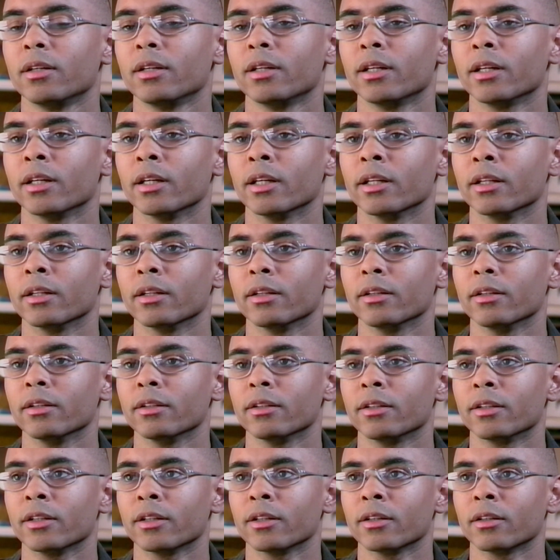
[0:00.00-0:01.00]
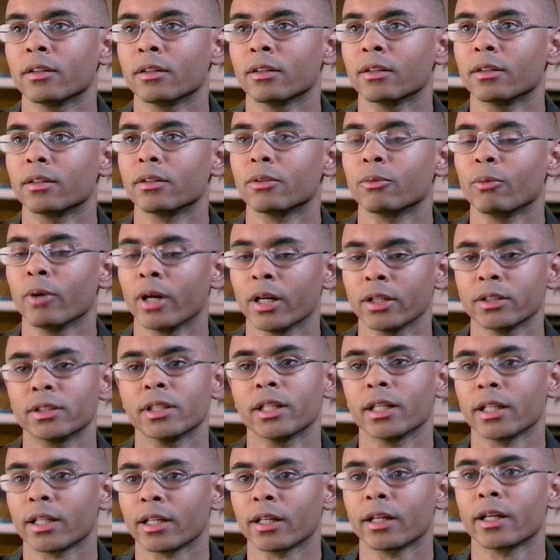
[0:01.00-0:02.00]
and they're well
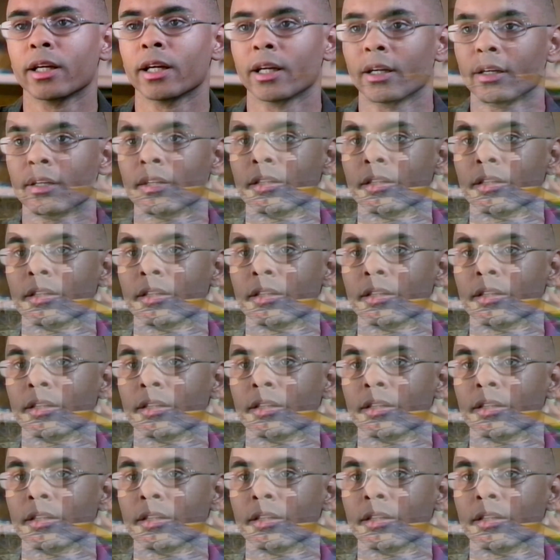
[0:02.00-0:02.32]
taken care